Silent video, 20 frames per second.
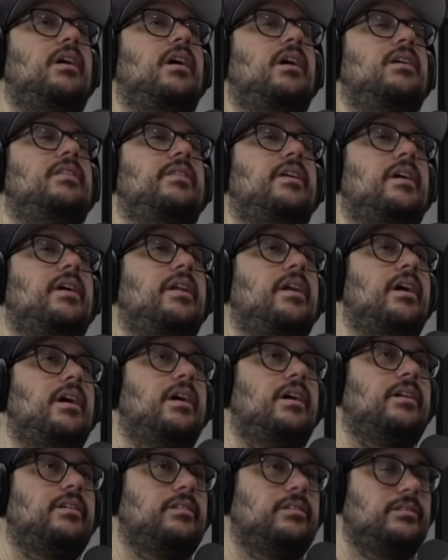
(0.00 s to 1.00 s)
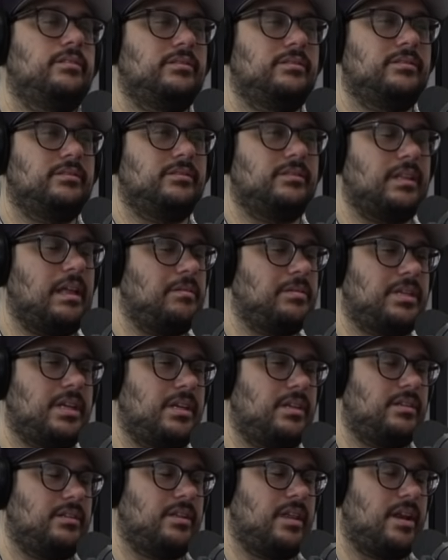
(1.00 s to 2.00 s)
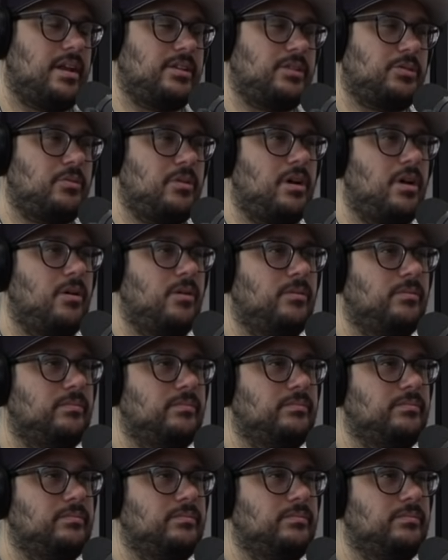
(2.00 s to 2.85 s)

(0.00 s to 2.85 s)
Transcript: And then uh, that was it. And then I just went home.